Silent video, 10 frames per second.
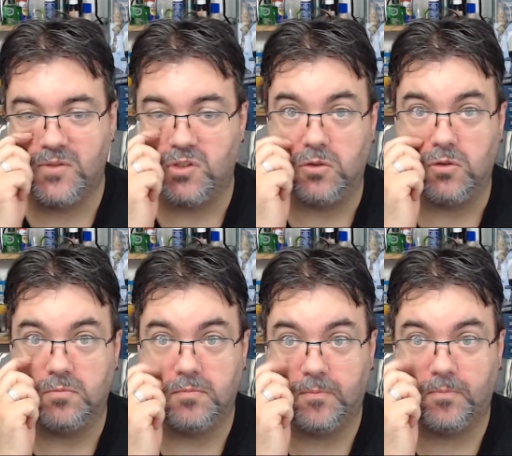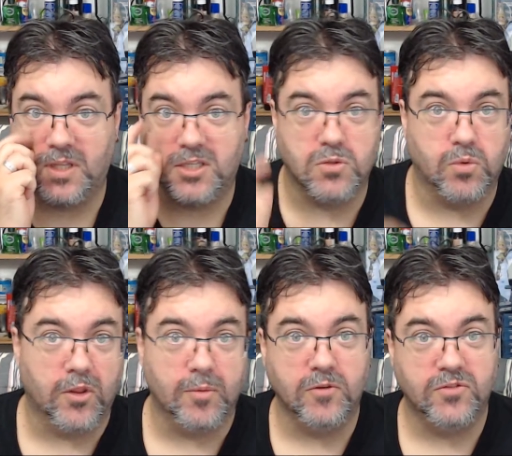So this is one
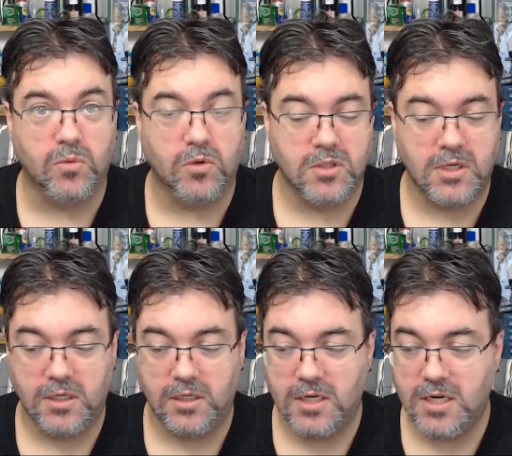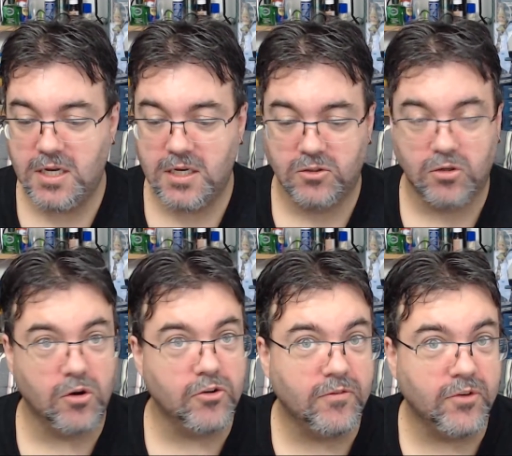of the moves towards that. So I
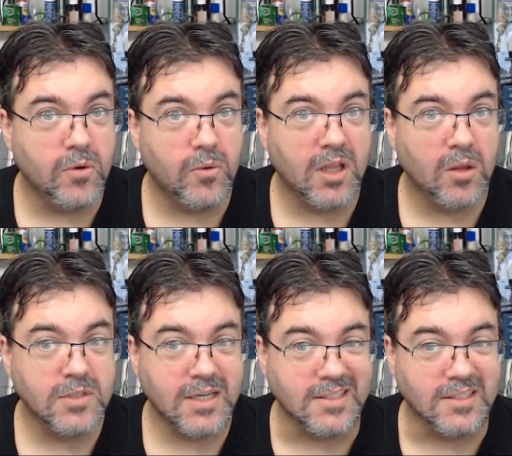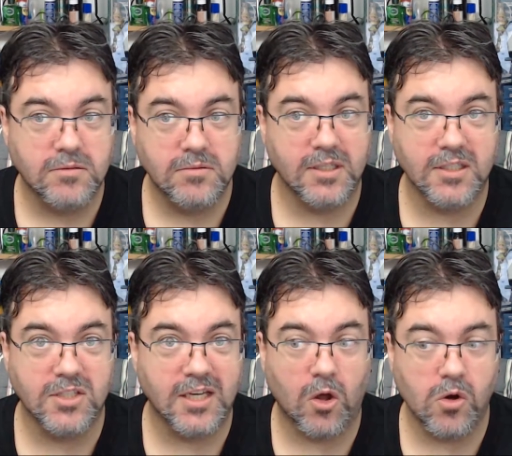thought I'd review it while I was at it. It
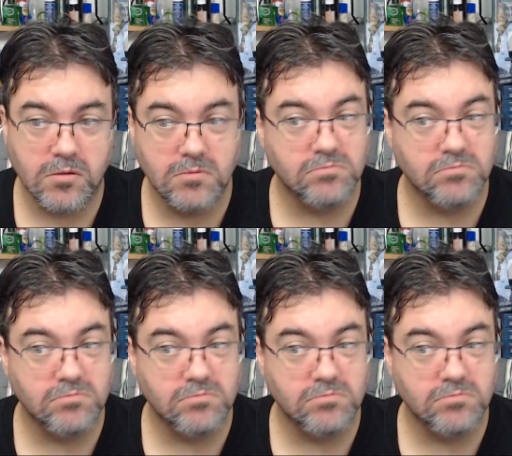didn't take long.